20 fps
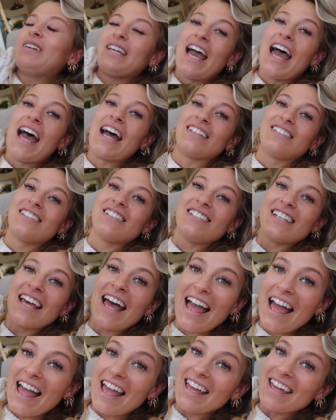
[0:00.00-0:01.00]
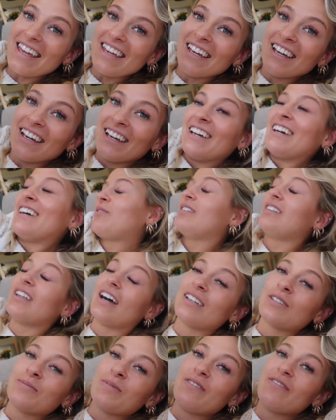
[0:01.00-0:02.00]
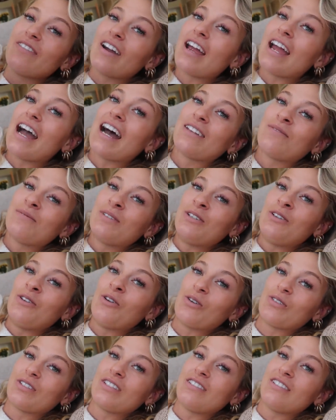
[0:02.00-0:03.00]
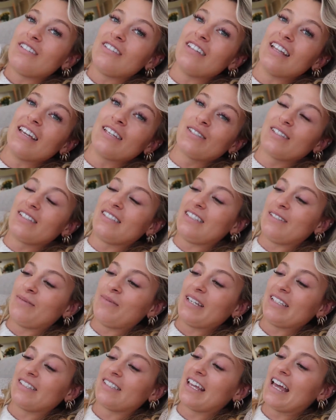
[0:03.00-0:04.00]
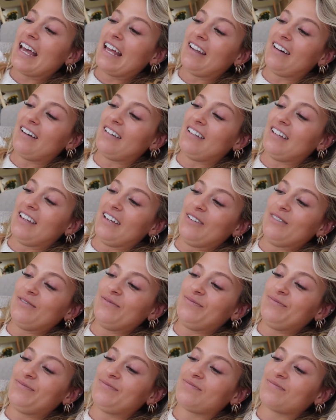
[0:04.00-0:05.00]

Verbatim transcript: But yeah, today, well, Niall's been very adamant not to do this, because he's a bit scared, aren't you?